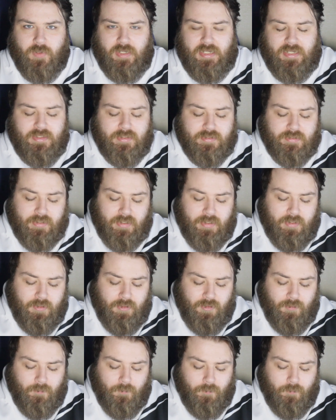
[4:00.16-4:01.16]
weeks
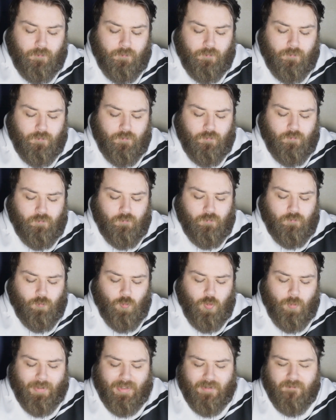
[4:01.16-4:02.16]

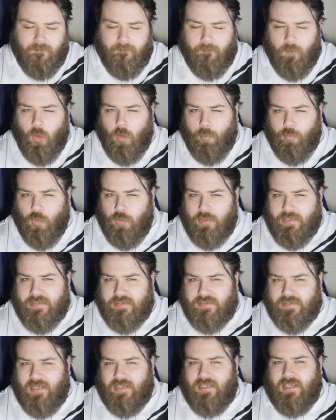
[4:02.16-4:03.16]
were by 4
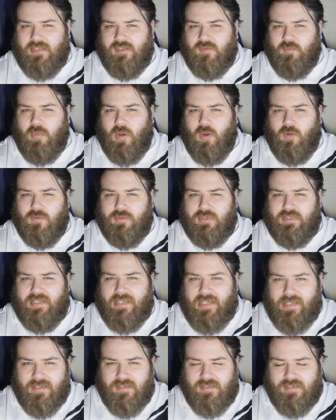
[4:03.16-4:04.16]
points against both
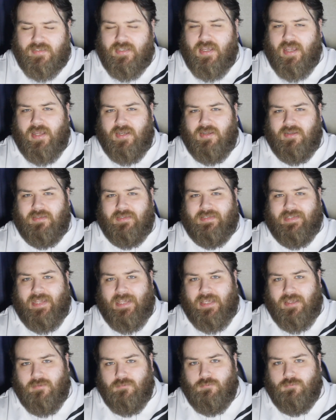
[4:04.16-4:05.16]
Leeds and
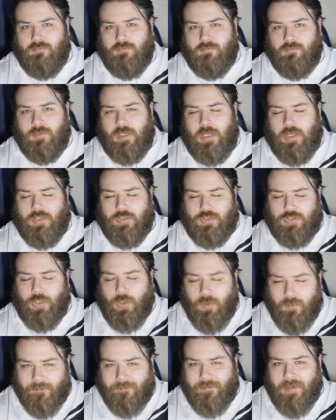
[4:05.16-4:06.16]
Leigh.
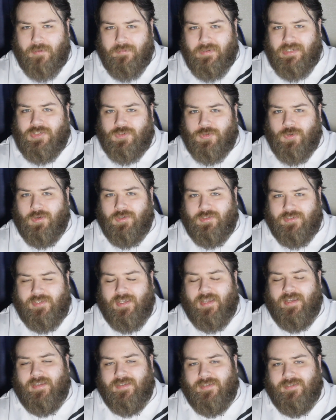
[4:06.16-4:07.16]
2 very strong
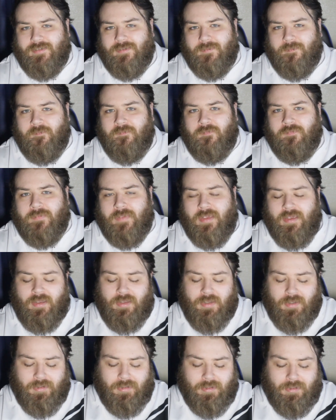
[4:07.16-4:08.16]
sides.
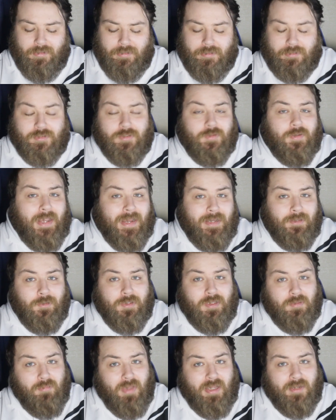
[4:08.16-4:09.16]
So it ain't
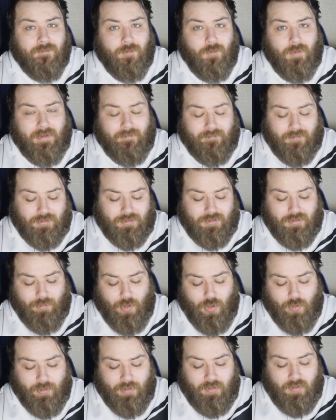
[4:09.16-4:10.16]
looking bad for Wakefield at the
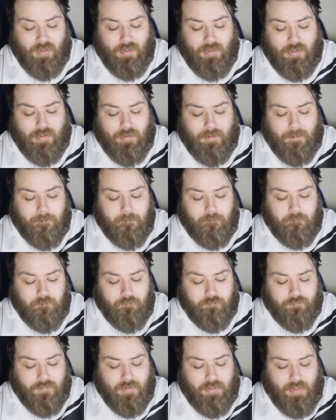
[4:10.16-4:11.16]
moment.
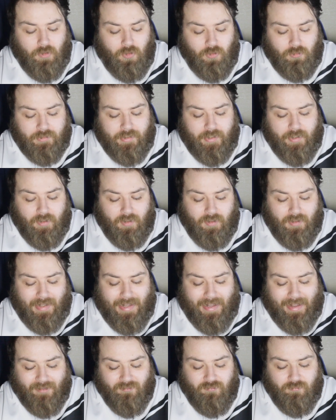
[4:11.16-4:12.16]
Now, Hull KR
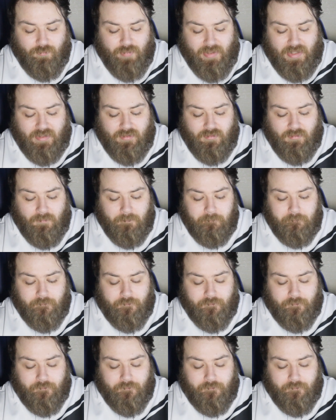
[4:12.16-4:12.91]
have been